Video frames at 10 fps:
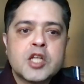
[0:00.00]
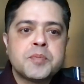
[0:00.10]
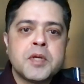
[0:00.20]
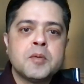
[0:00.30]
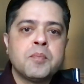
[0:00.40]

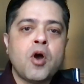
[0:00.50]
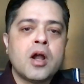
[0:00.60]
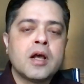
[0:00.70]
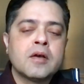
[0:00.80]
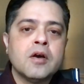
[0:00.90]
HPE
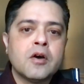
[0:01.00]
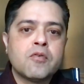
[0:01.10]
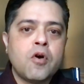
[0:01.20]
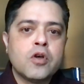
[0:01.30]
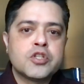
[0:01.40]
product
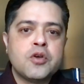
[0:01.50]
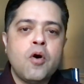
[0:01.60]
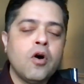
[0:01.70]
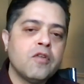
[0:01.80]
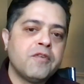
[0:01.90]
across
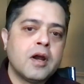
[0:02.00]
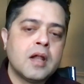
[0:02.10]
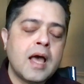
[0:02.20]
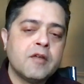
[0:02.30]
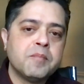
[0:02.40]
all of our
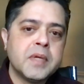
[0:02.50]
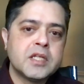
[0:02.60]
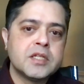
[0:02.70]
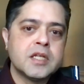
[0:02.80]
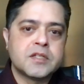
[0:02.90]
line of
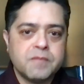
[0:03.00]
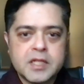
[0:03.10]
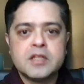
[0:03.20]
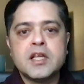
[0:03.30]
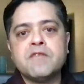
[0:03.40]
business
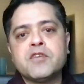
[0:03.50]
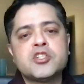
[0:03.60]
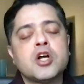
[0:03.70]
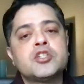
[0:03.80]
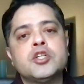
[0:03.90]
within the
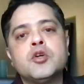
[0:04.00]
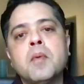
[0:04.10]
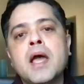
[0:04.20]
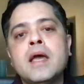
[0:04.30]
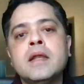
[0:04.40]
infrastructure
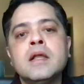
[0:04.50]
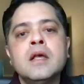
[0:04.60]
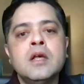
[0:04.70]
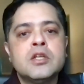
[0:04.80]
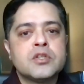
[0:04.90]
domain.
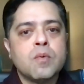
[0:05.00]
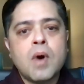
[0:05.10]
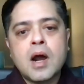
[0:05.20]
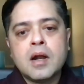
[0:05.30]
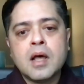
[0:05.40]
So
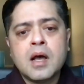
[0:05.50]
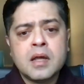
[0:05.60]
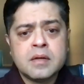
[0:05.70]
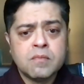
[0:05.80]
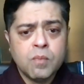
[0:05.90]

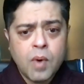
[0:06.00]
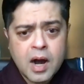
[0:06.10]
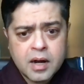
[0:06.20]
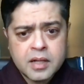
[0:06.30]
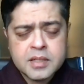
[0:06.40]
wireline,
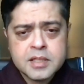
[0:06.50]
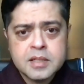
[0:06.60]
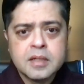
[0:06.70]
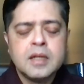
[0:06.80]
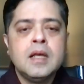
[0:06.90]
wireless.